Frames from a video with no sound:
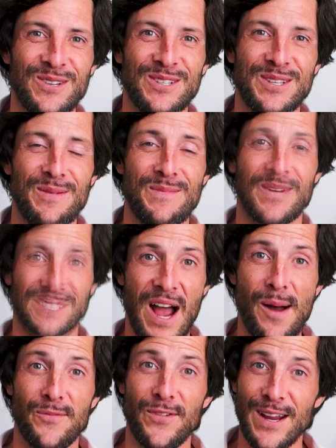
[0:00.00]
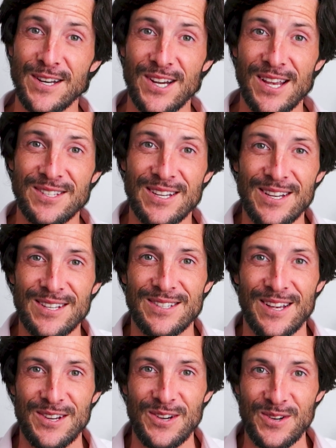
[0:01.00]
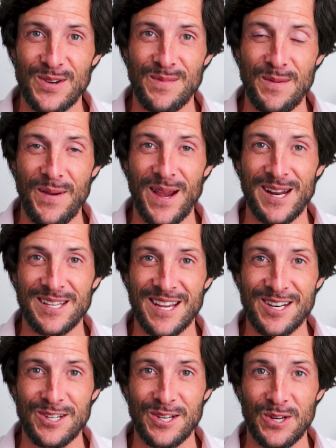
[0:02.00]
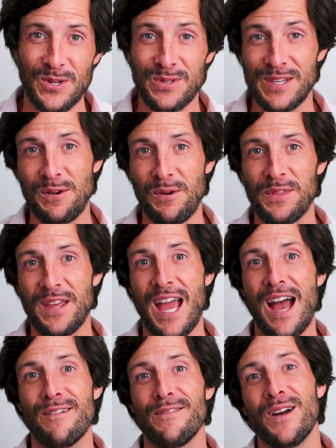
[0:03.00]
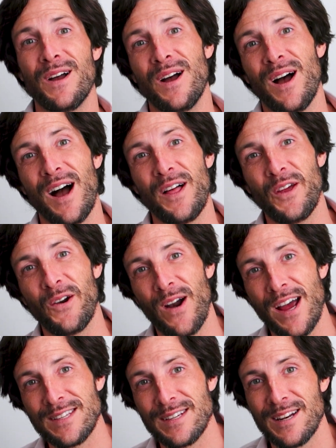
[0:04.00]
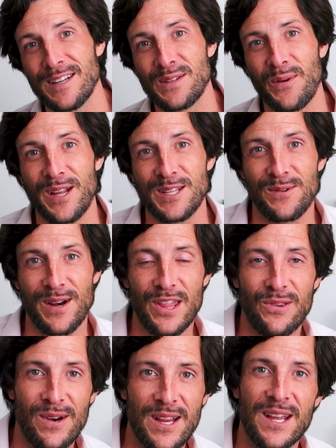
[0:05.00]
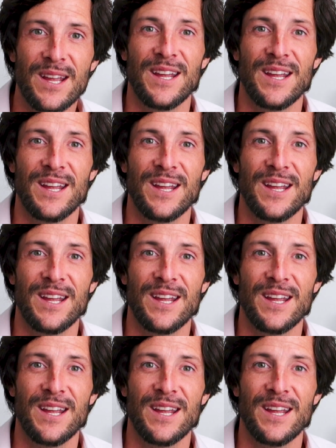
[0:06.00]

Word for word: are some top franchisees that you should be paying attention to, see what they have on the horizon in 2023.